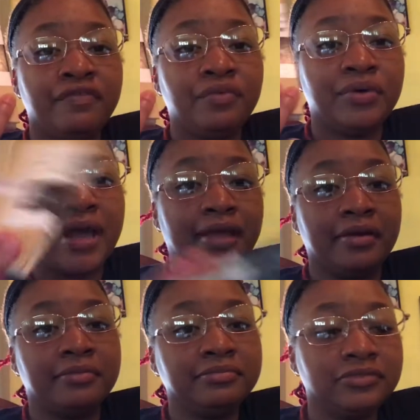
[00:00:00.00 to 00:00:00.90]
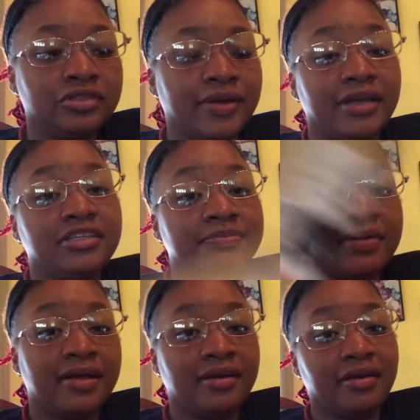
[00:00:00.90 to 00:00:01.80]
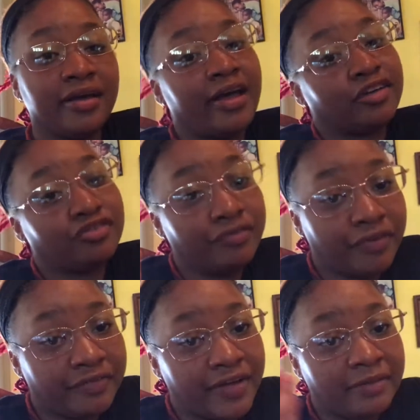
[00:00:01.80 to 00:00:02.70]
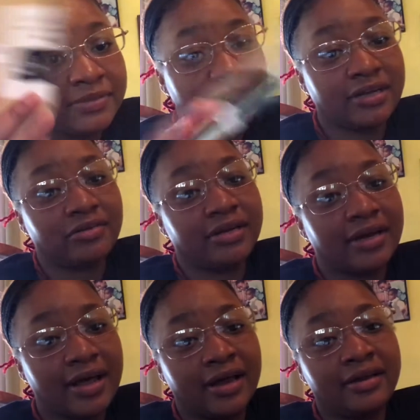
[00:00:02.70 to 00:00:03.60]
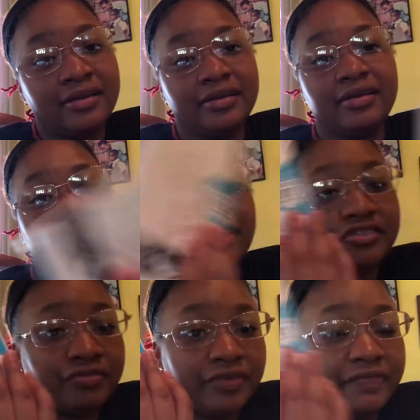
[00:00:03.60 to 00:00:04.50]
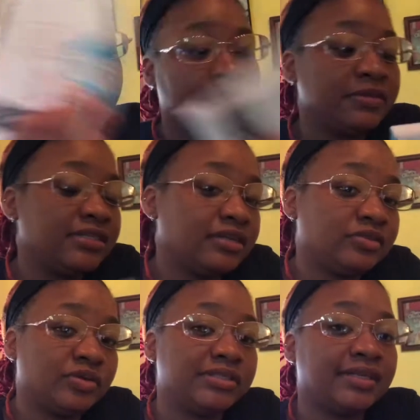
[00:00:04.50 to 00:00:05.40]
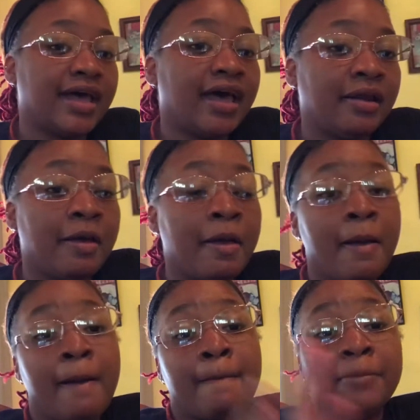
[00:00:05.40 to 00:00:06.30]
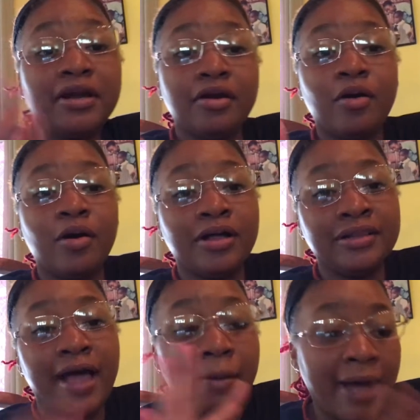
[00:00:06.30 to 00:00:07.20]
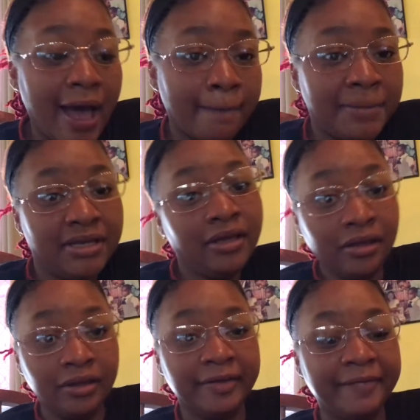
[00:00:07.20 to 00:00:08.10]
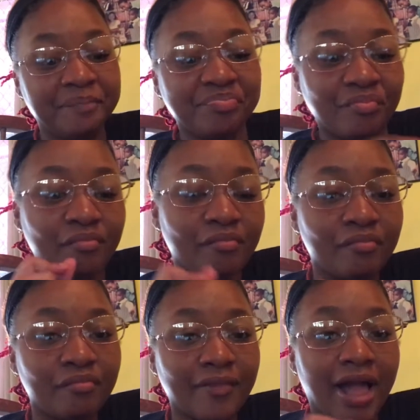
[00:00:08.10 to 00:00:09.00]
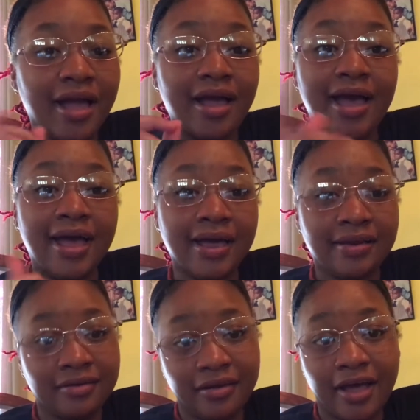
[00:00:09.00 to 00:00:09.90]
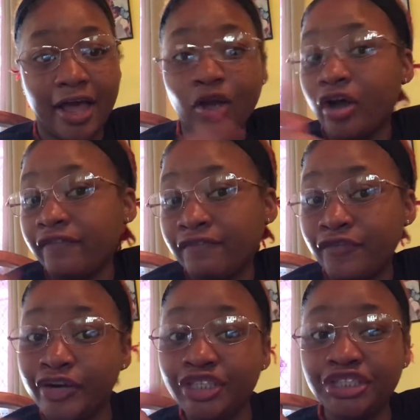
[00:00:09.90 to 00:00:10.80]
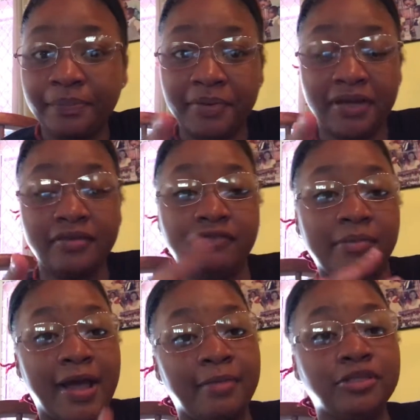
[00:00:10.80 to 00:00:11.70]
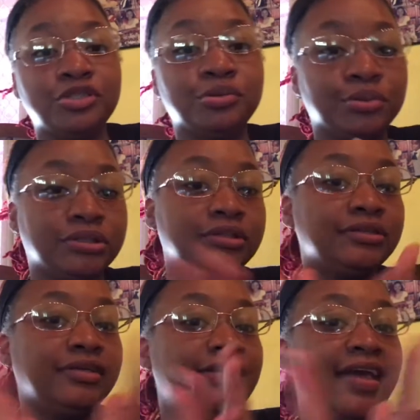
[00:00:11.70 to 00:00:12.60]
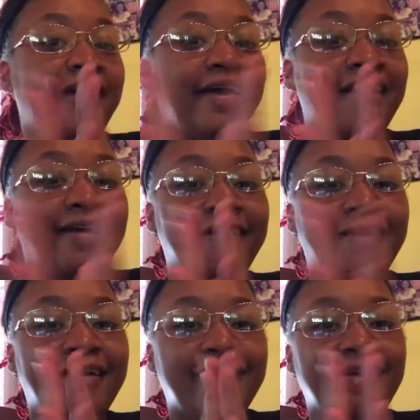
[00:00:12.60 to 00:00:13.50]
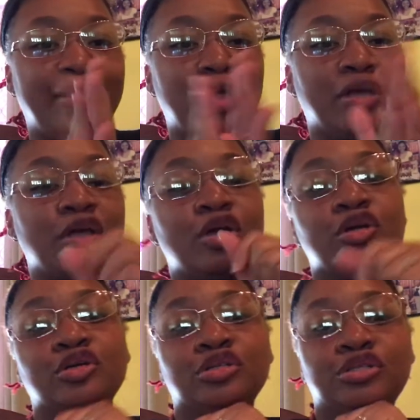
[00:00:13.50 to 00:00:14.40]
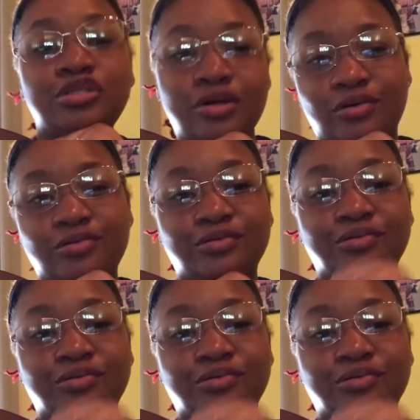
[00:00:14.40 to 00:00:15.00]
phone item. So I had to spend an extra 45% on that, an extra 45% onto that. But in all, I'm happy. And I got free shipping from Amazon. Yay! So,